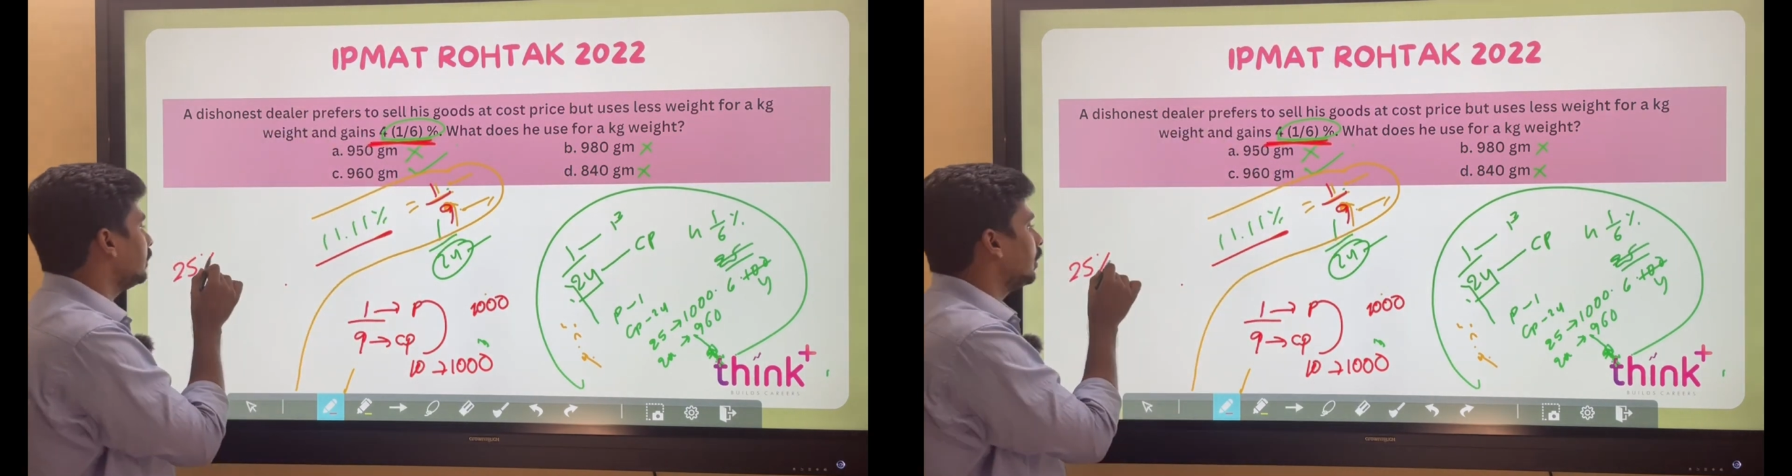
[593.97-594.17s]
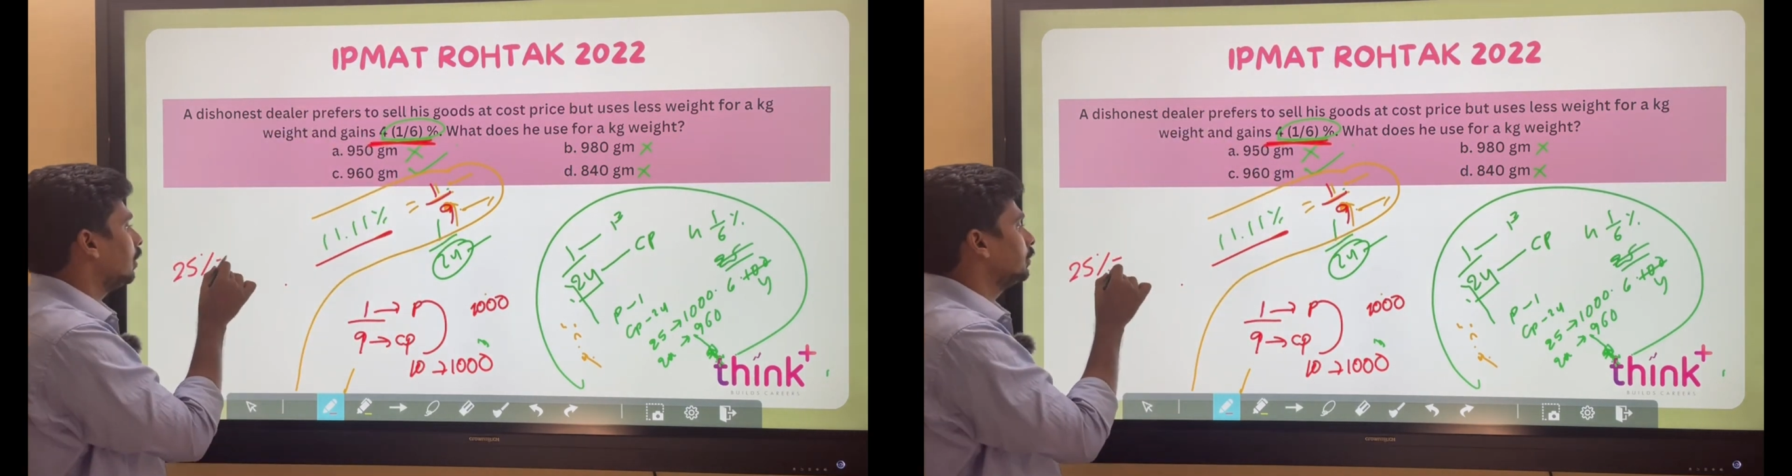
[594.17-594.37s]

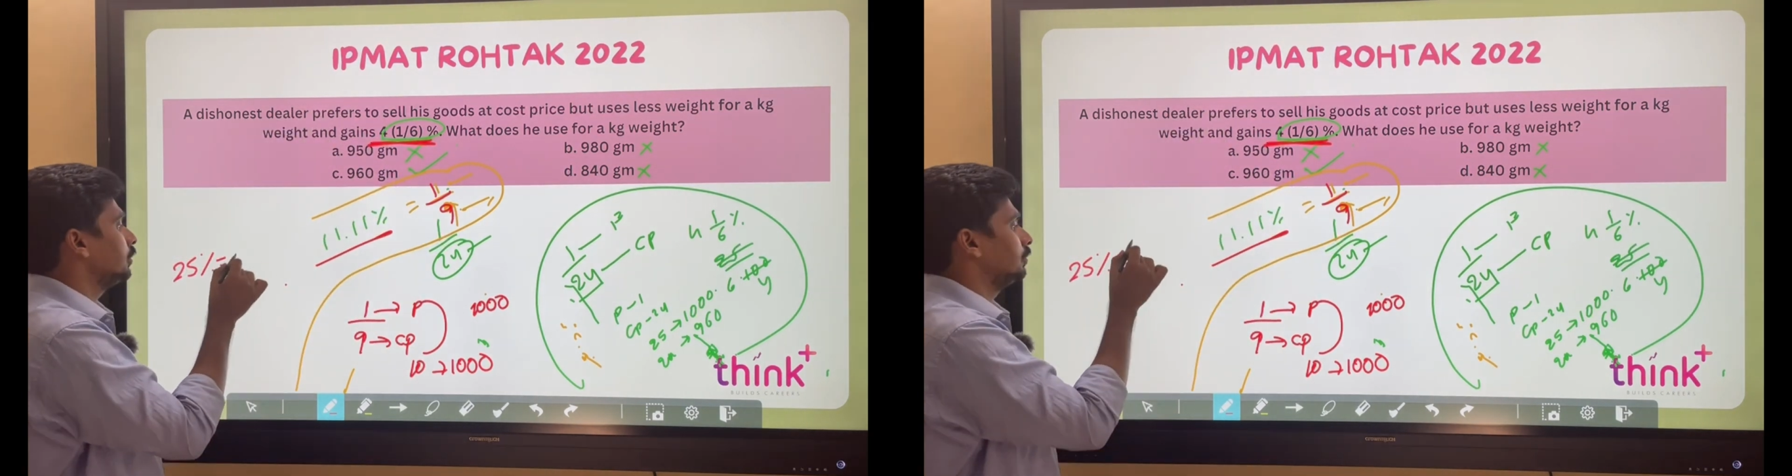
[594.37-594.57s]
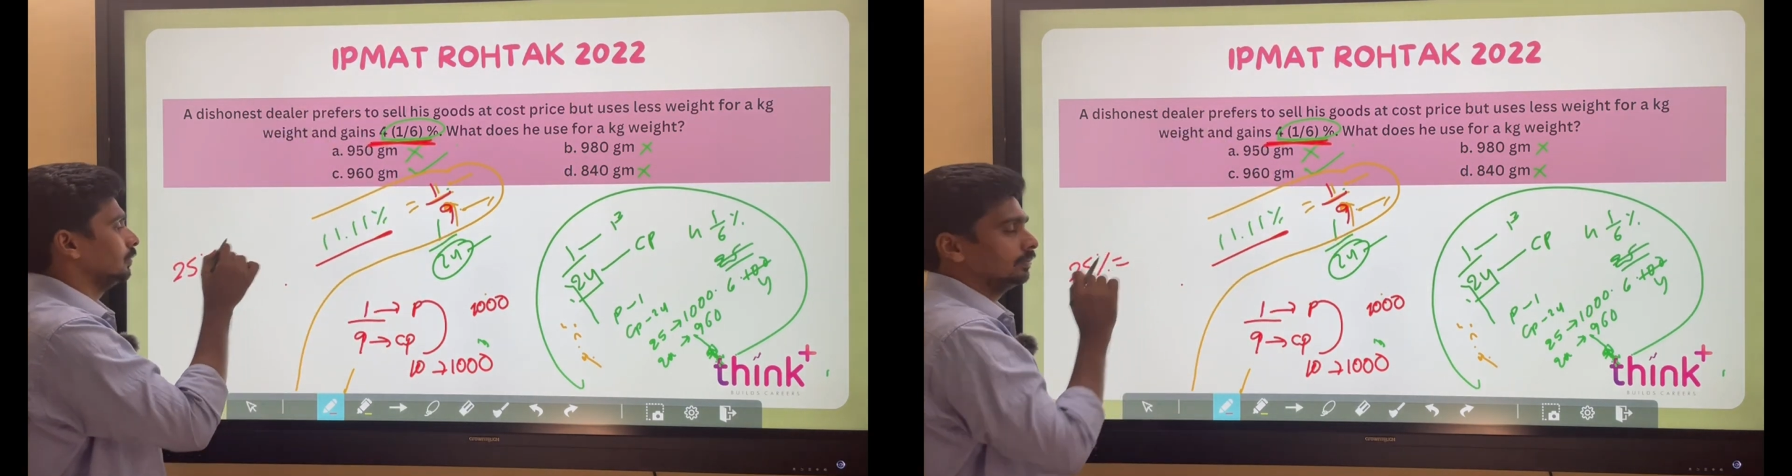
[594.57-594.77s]
there, how
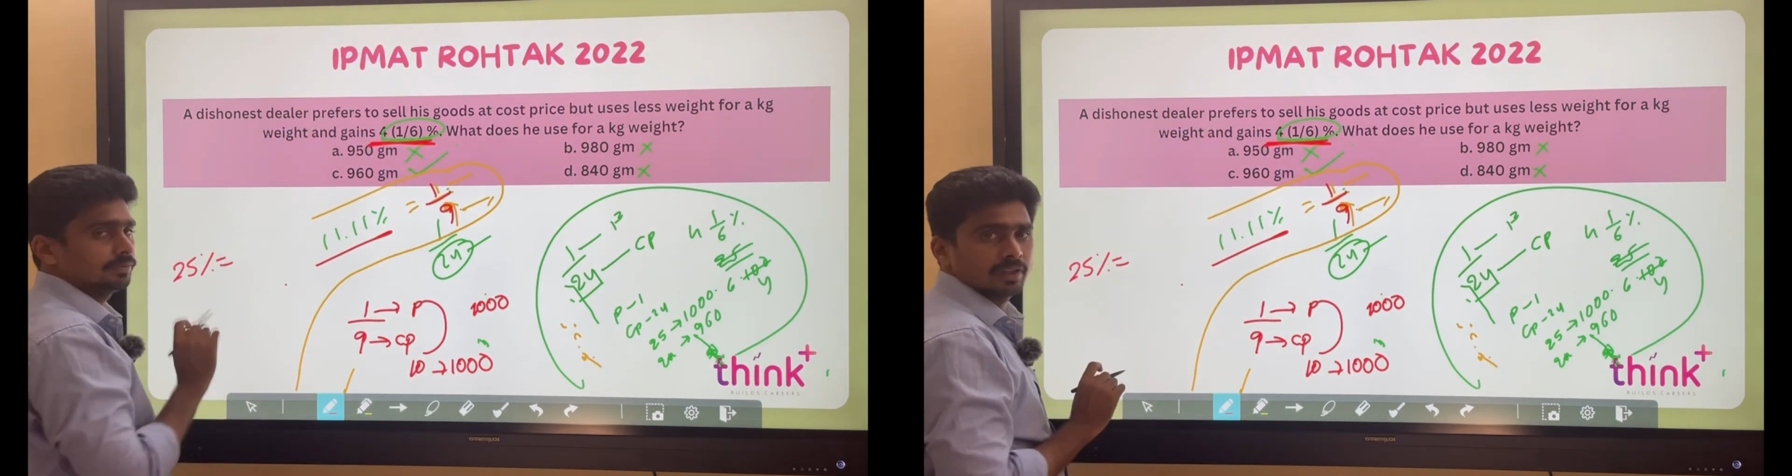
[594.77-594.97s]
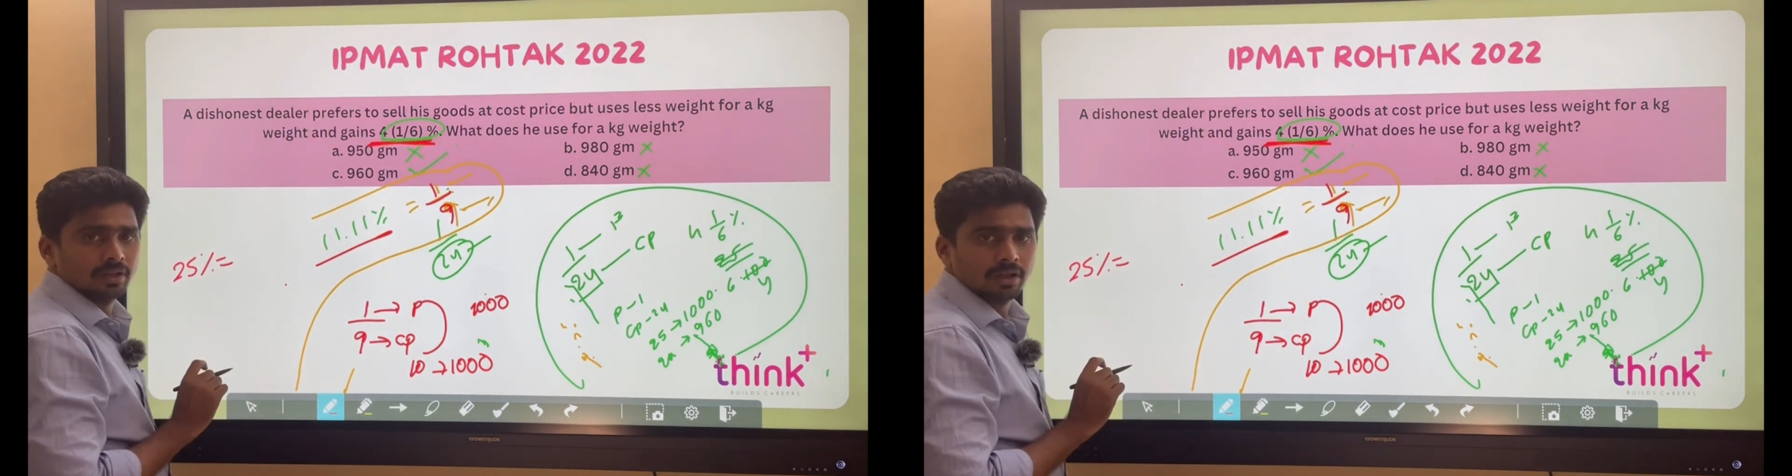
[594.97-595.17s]
do you do?
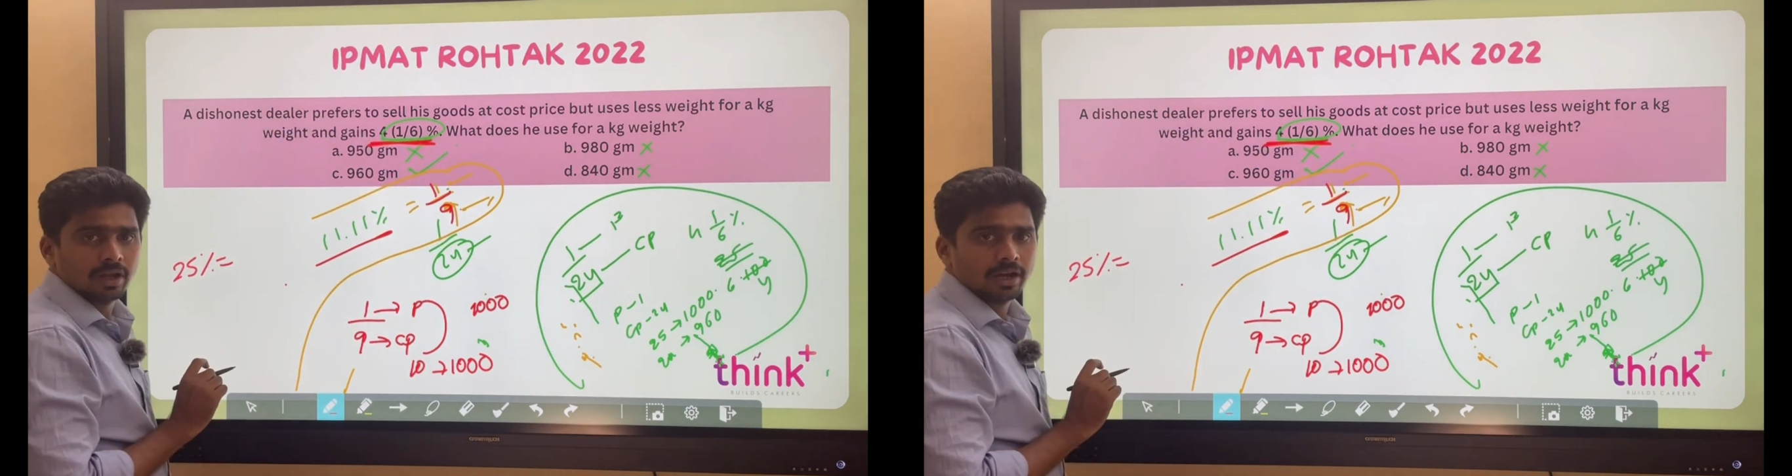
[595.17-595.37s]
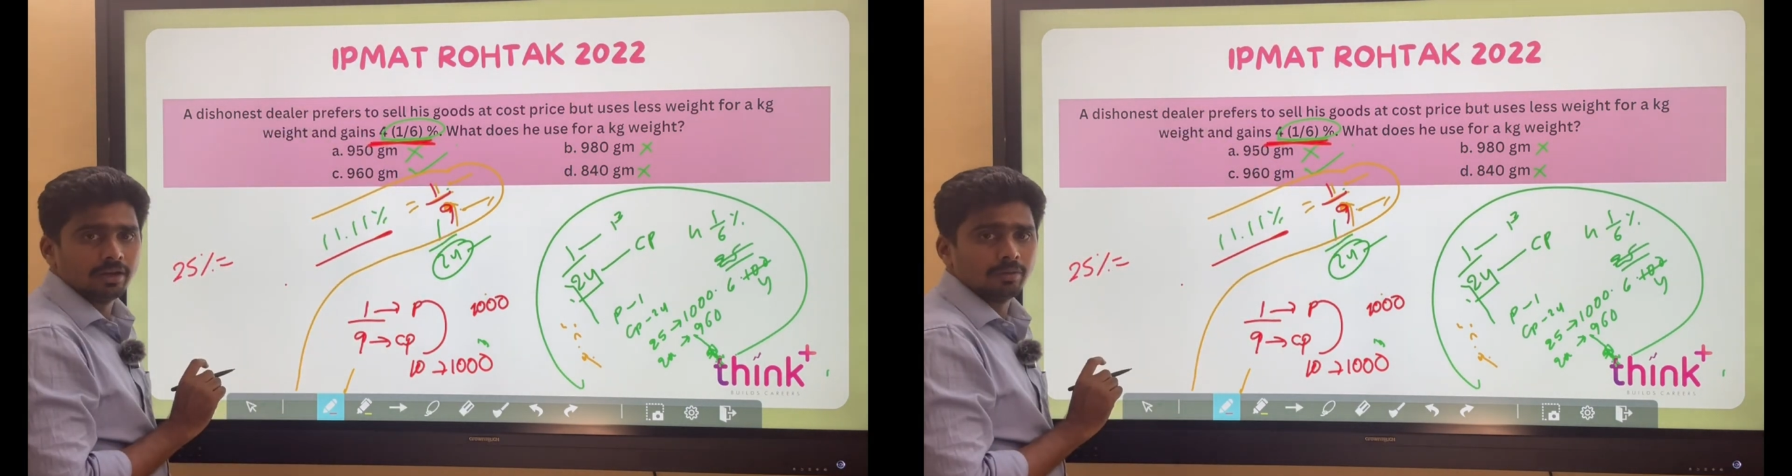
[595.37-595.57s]

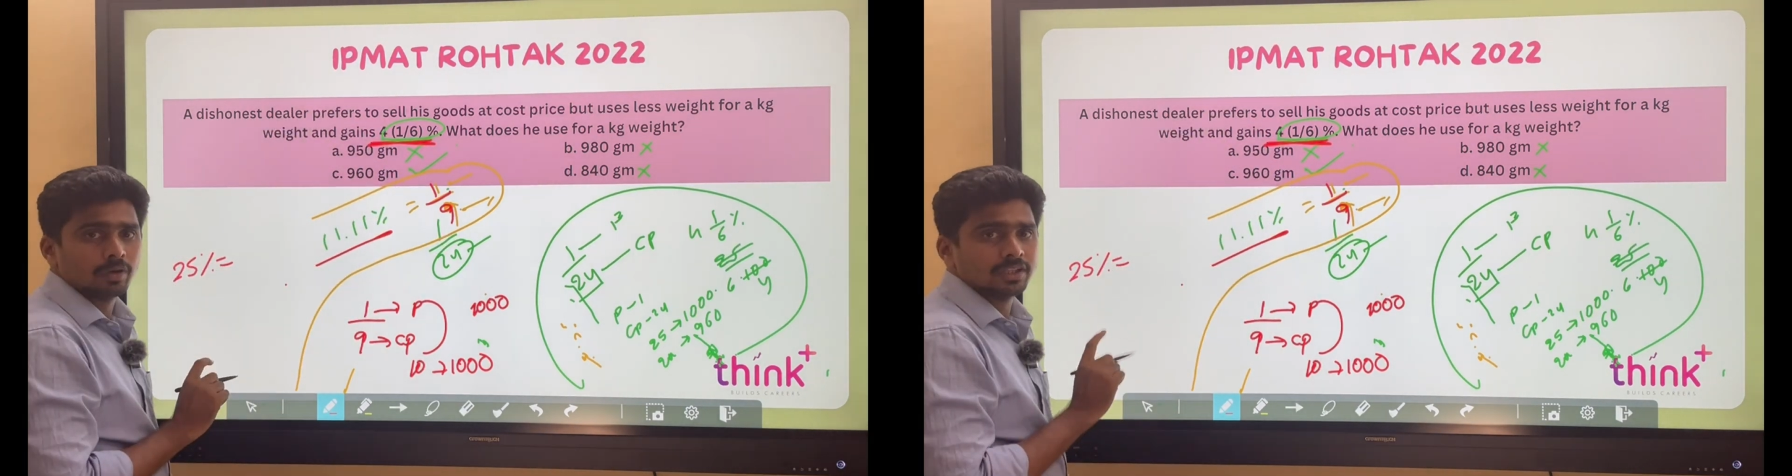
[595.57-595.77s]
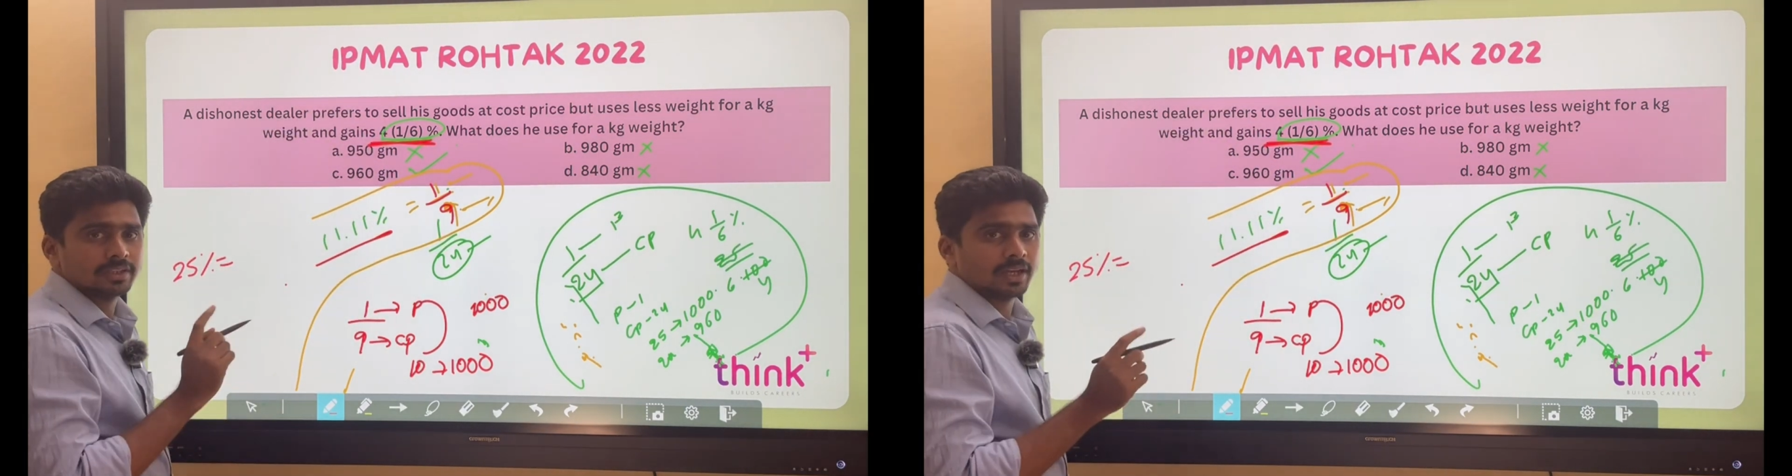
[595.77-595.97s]
And
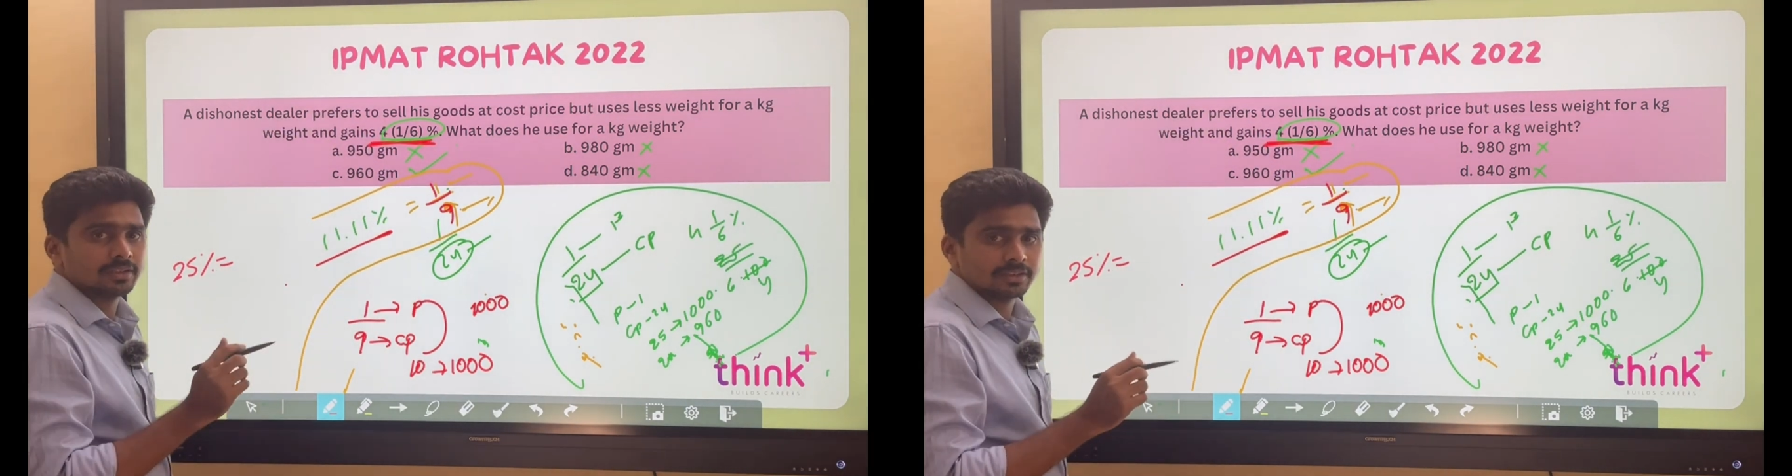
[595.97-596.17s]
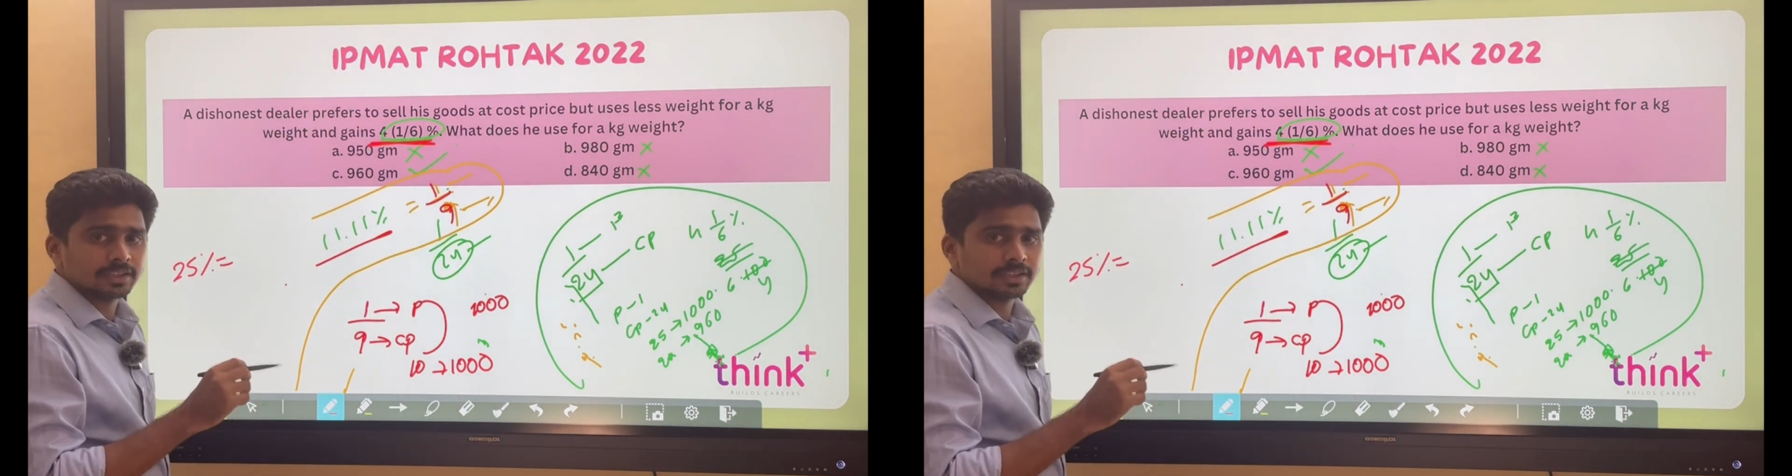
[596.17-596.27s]
what is the answer?